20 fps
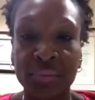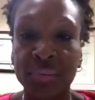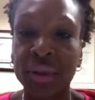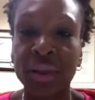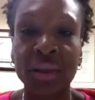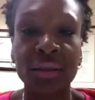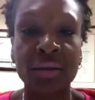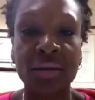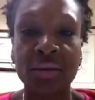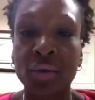
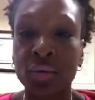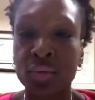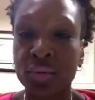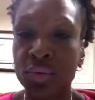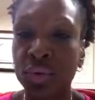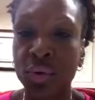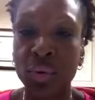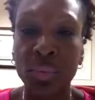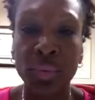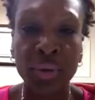because
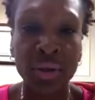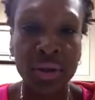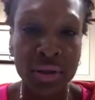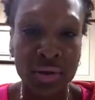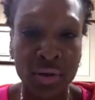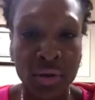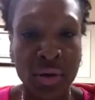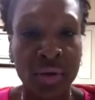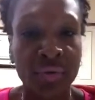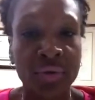no
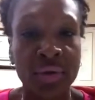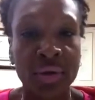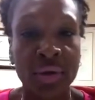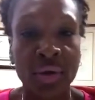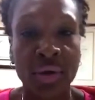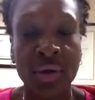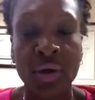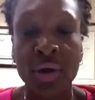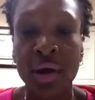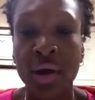police
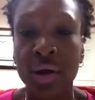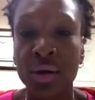officer,